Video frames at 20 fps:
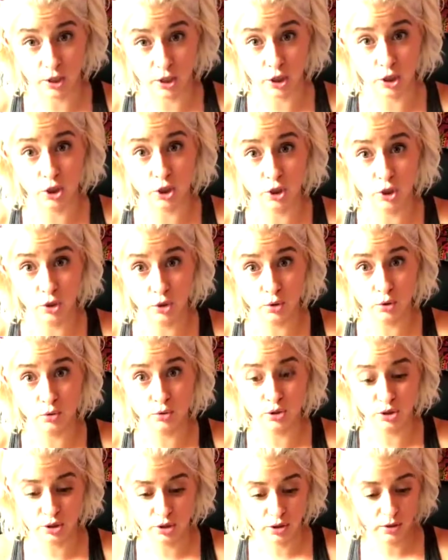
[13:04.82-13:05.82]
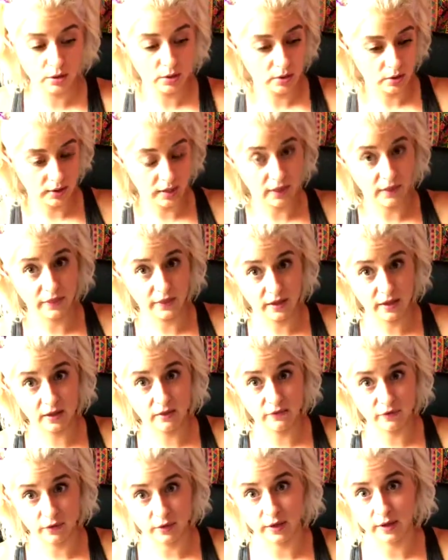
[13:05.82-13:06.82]
a huge
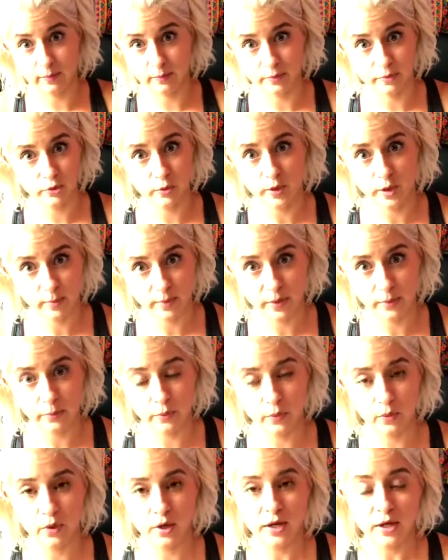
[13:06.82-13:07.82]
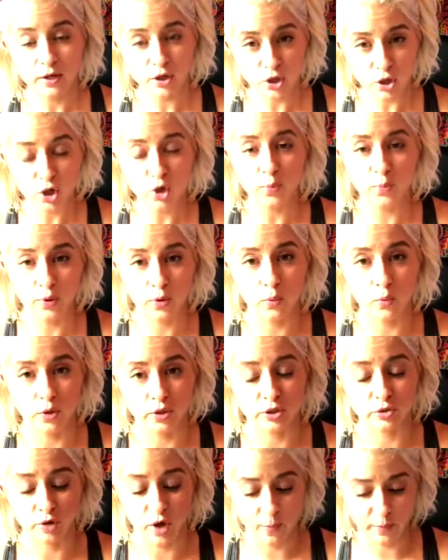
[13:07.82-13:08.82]
thing for 20 people, you could put
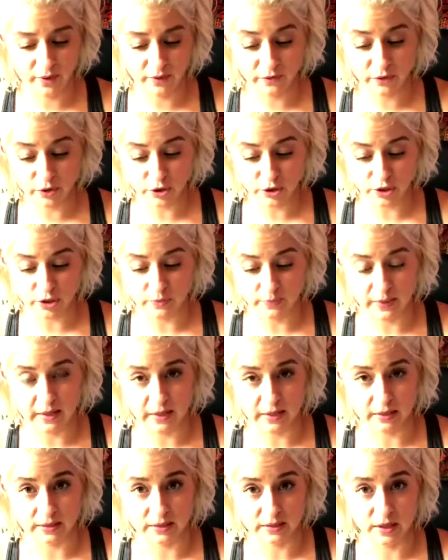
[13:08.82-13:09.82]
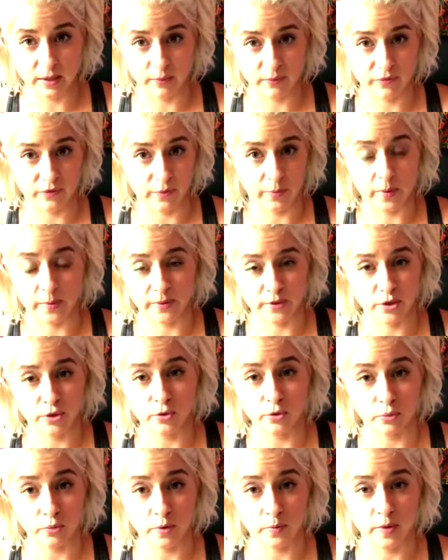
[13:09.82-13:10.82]
one drop. But if you're just making some for maybe
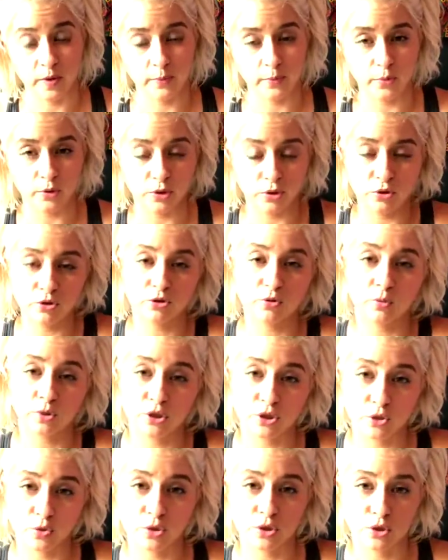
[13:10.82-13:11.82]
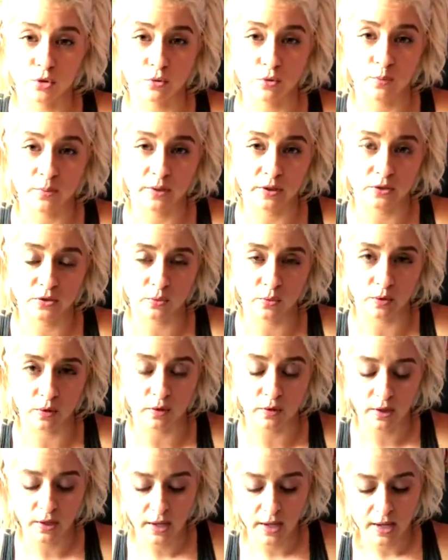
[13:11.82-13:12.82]
2-3 people, you just want to do a toothpick swirl.